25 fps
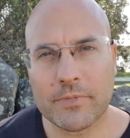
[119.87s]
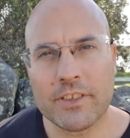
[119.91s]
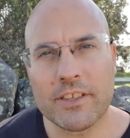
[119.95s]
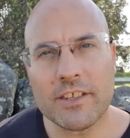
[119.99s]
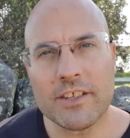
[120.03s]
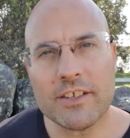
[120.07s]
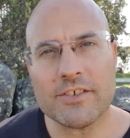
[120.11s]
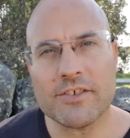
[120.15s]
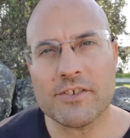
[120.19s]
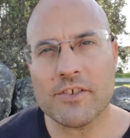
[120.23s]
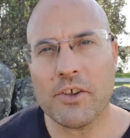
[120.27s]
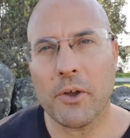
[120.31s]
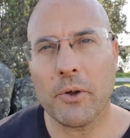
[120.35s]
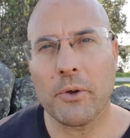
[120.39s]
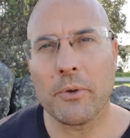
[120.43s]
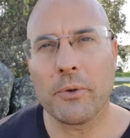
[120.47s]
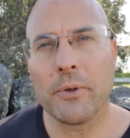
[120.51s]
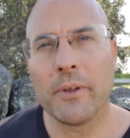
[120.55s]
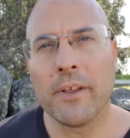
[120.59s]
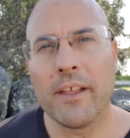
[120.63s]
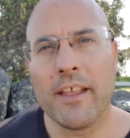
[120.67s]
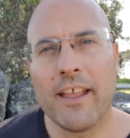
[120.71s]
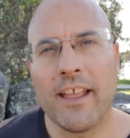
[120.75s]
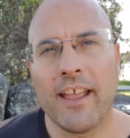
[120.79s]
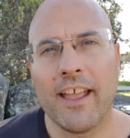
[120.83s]
So
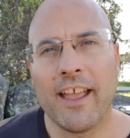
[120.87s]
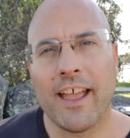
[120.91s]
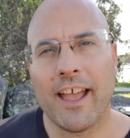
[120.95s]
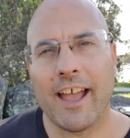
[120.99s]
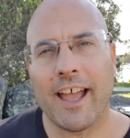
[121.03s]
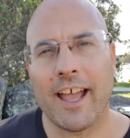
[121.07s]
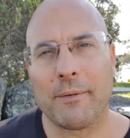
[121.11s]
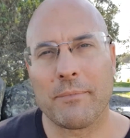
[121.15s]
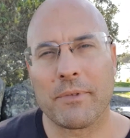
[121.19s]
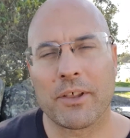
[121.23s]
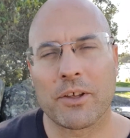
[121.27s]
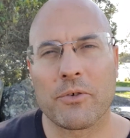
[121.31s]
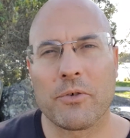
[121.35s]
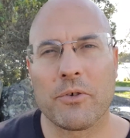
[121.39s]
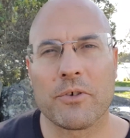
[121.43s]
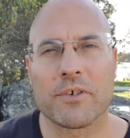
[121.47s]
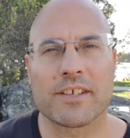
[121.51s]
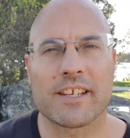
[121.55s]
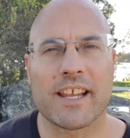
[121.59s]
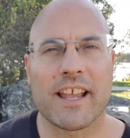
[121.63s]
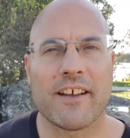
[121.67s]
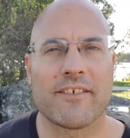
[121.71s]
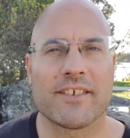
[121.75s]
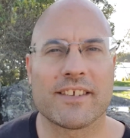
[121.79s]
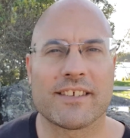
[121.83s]
the course
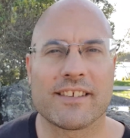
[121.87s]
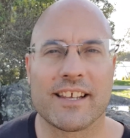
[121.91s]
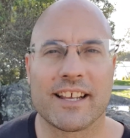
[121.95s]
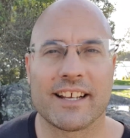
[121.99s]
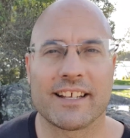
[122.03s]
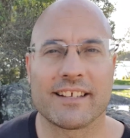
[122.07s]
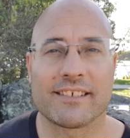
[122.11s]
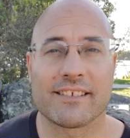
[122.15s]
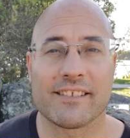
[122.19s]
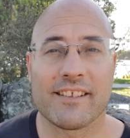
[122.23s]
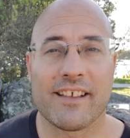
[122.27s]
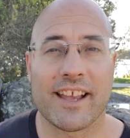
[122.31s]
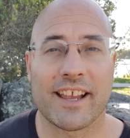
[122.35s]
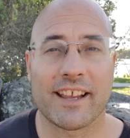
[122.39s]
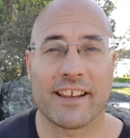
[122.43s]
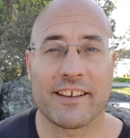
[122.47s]
covers things like,